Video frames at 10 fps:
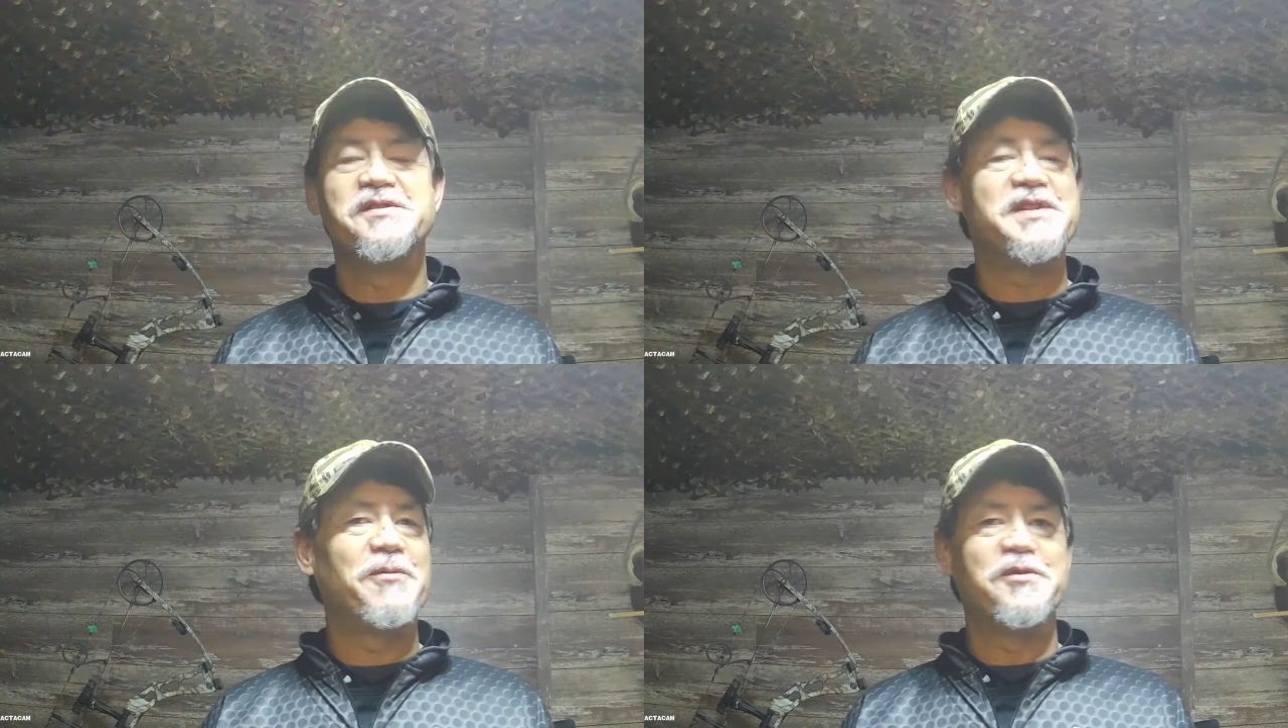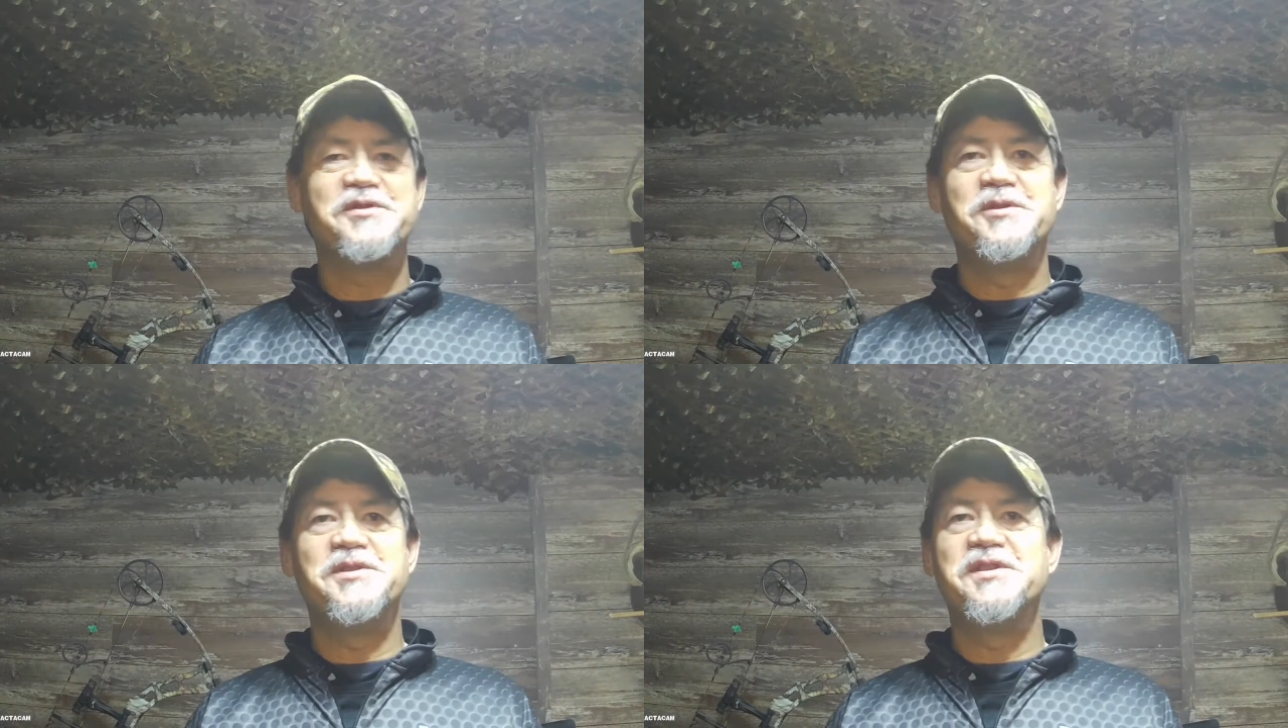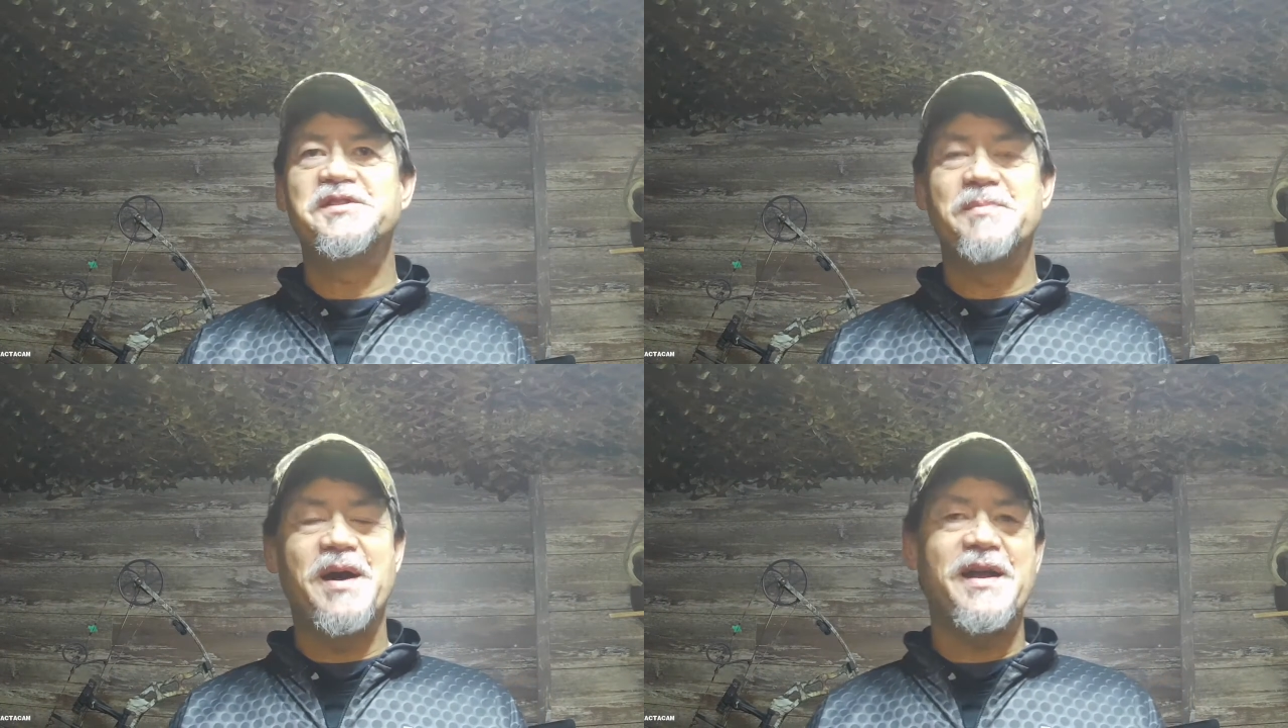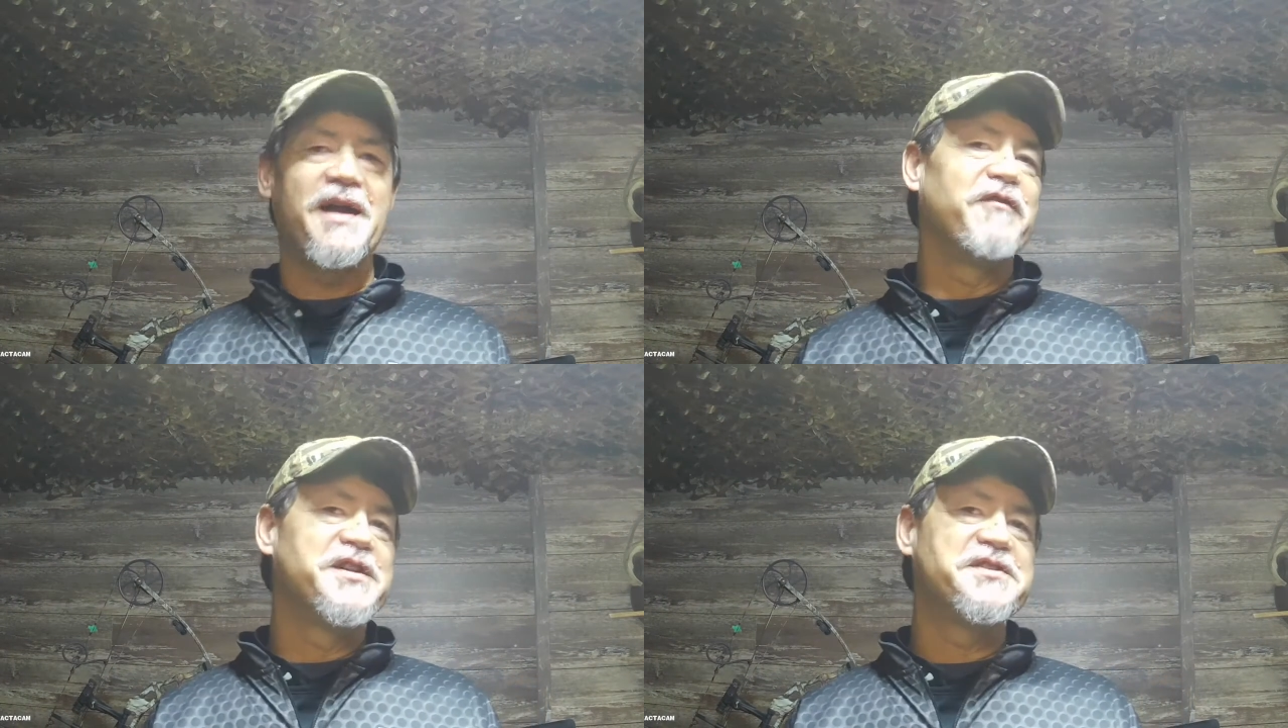that will suit just about
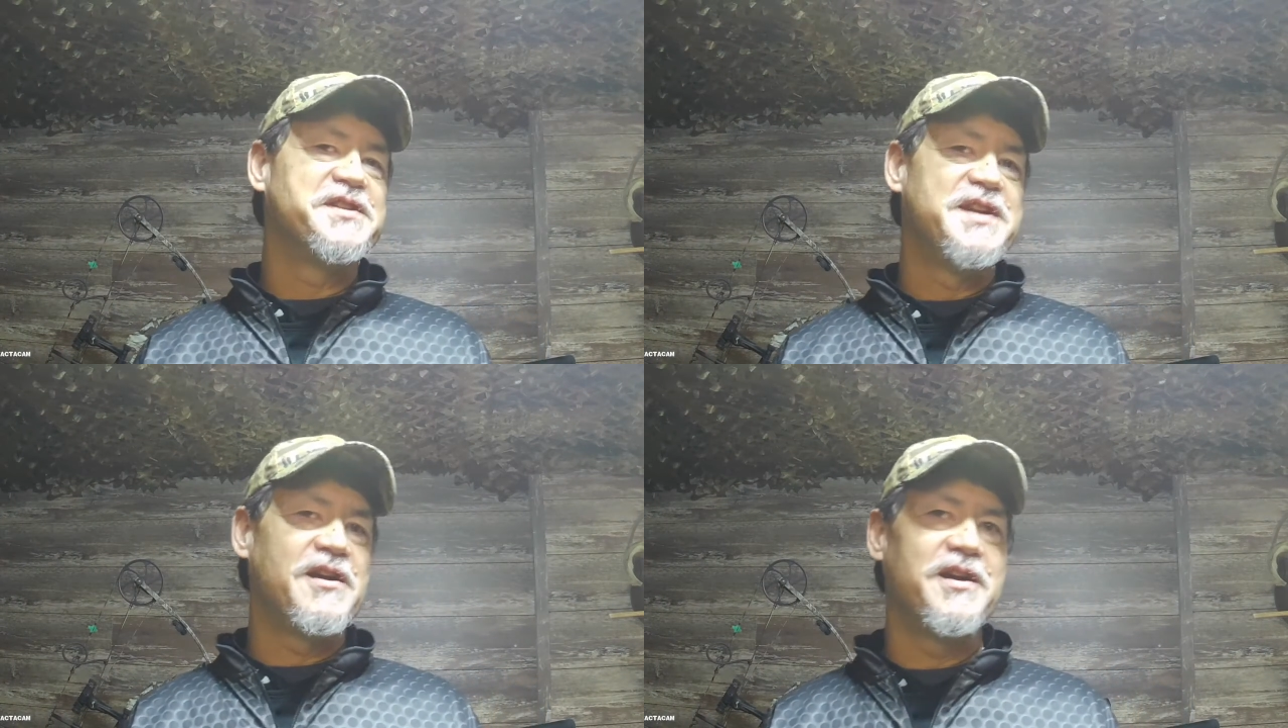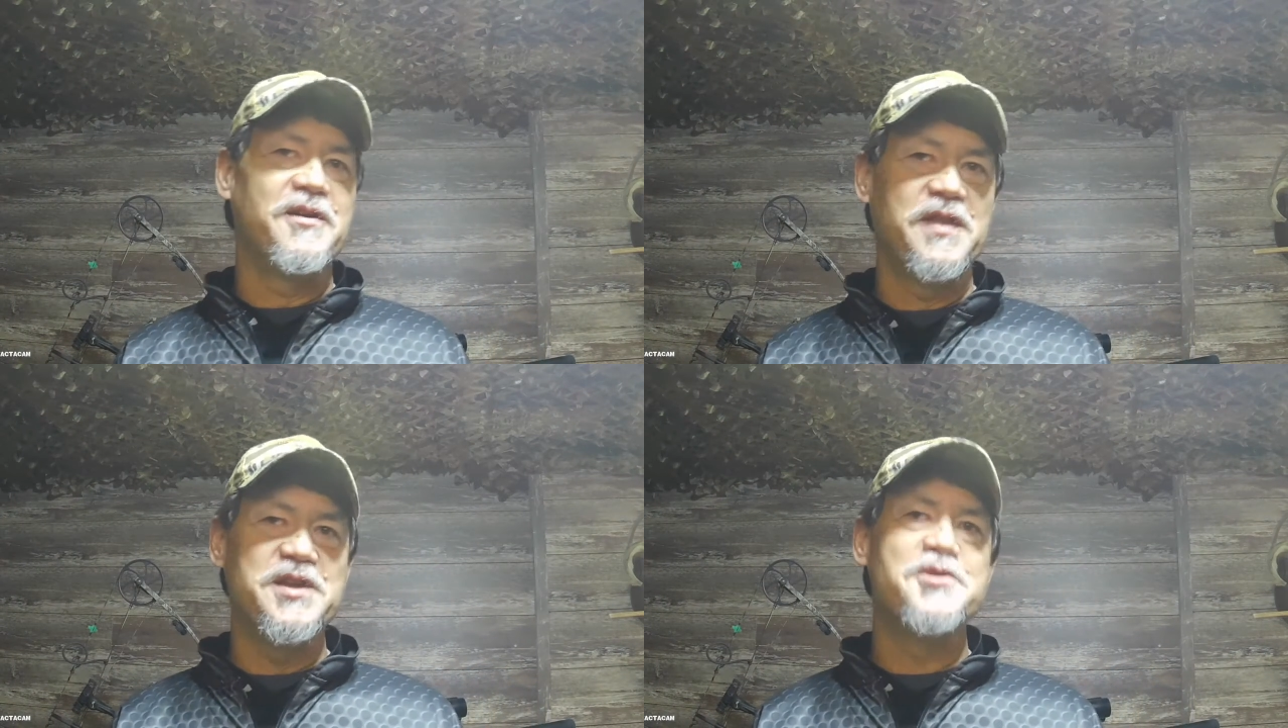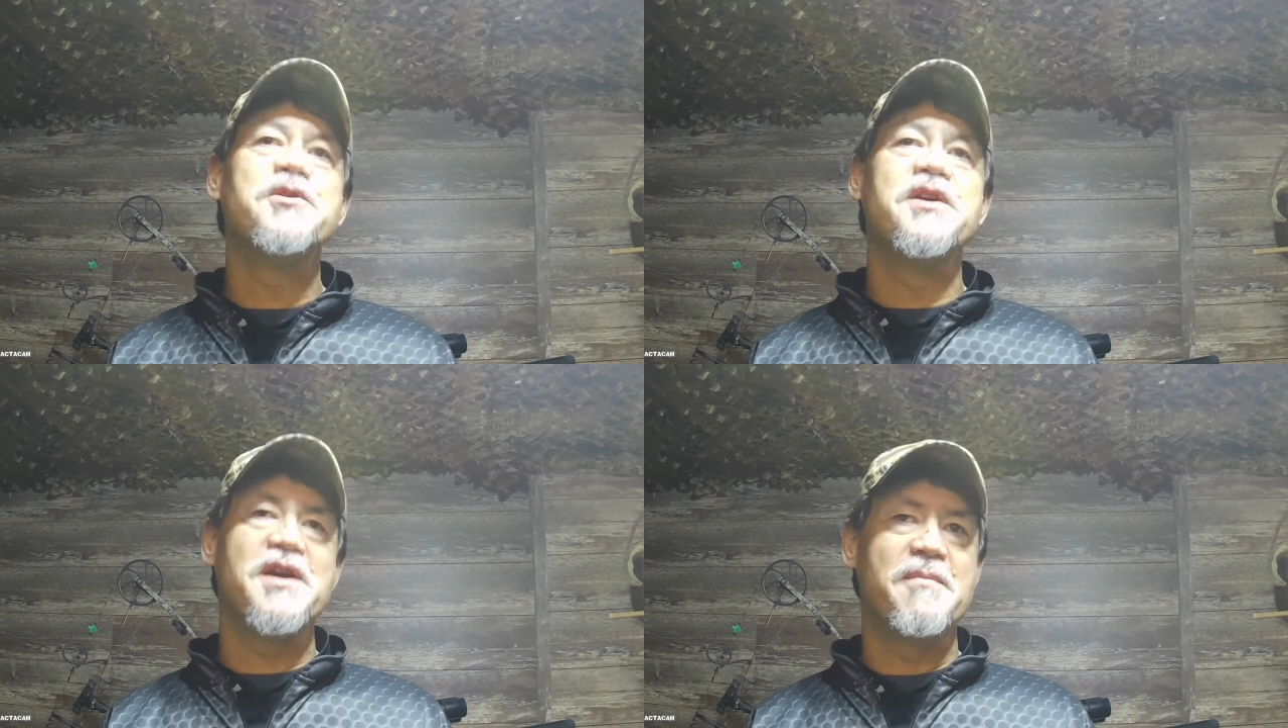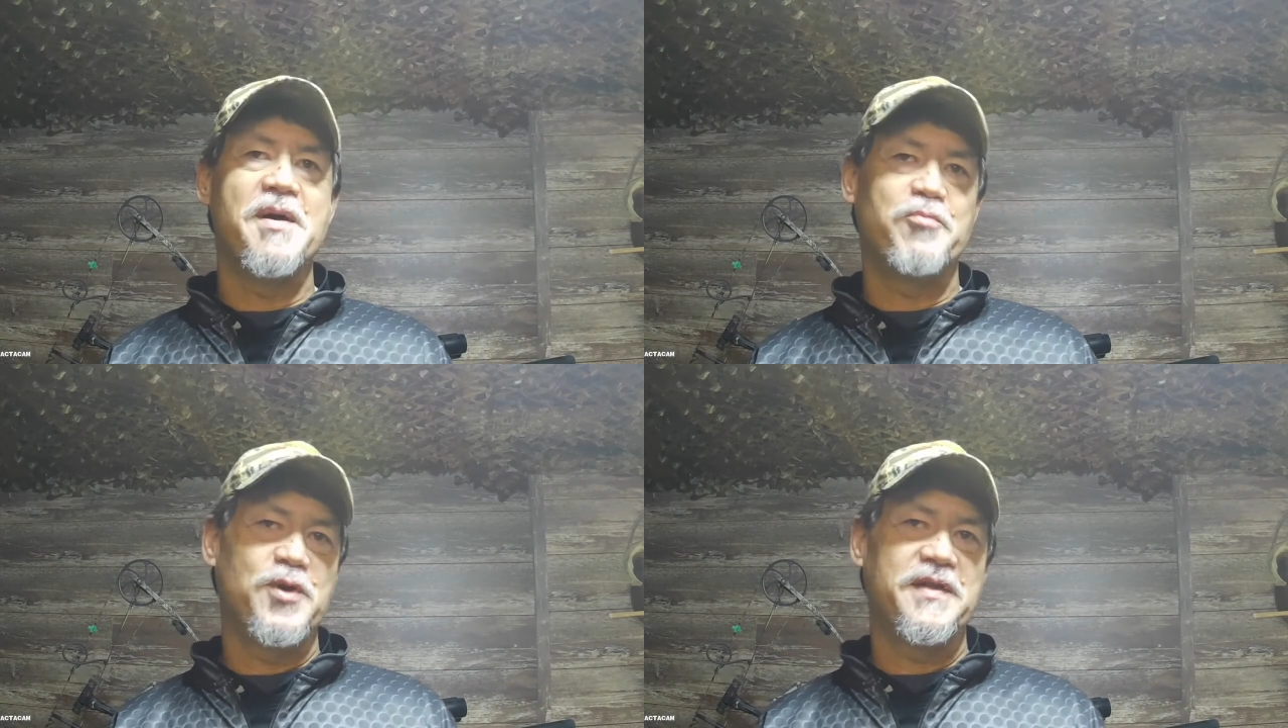every scenario that you can come
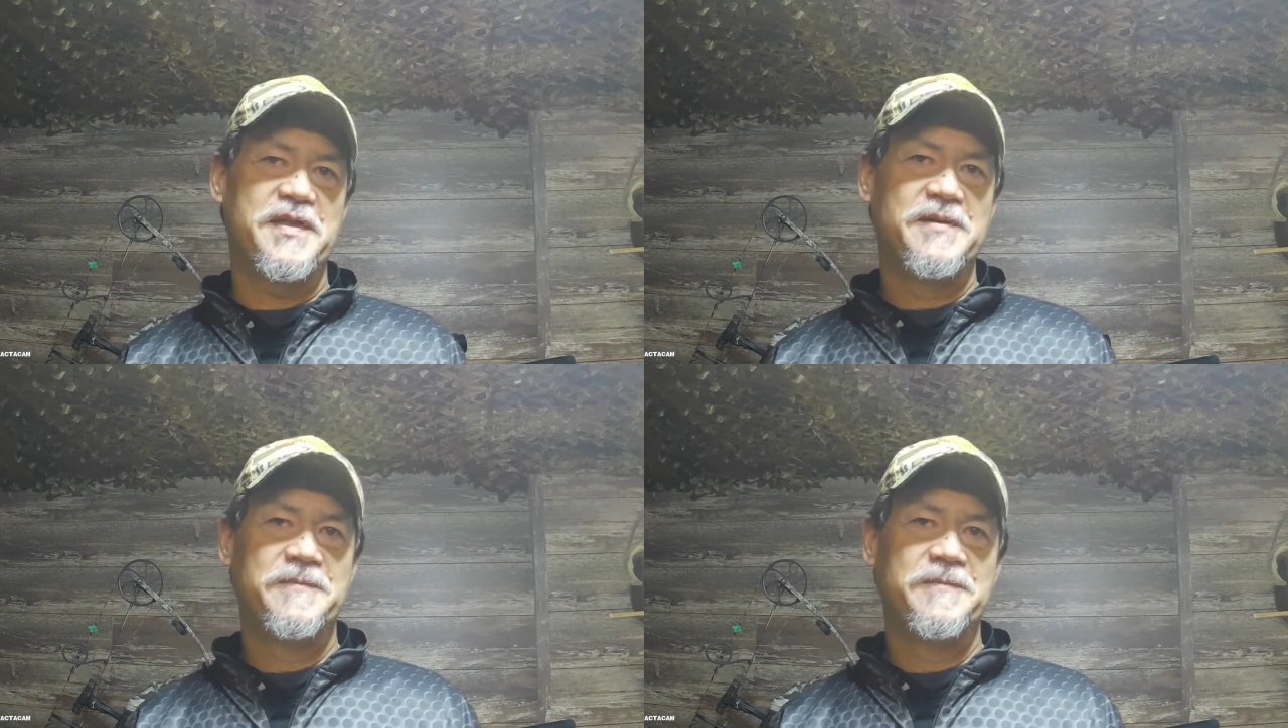up with.